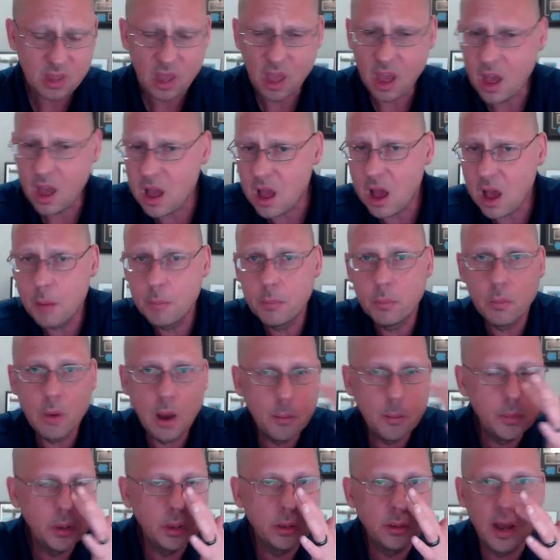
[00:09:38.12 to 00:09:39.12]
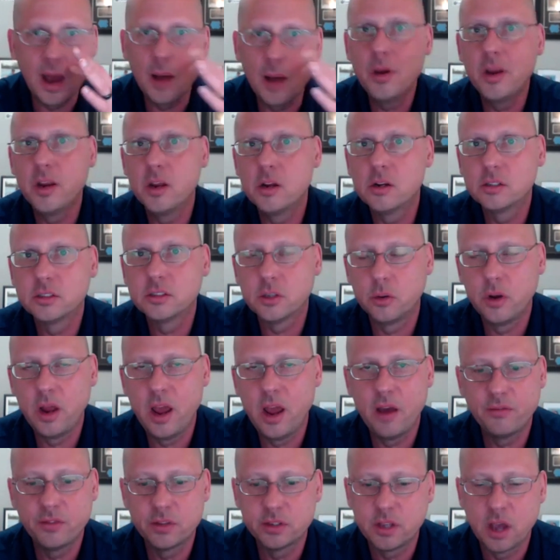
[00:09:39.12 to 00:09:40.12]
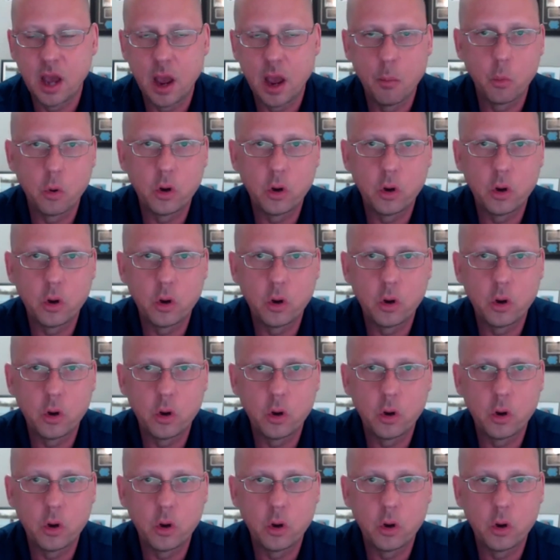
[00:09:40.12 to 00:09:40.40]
in Arizona half the time.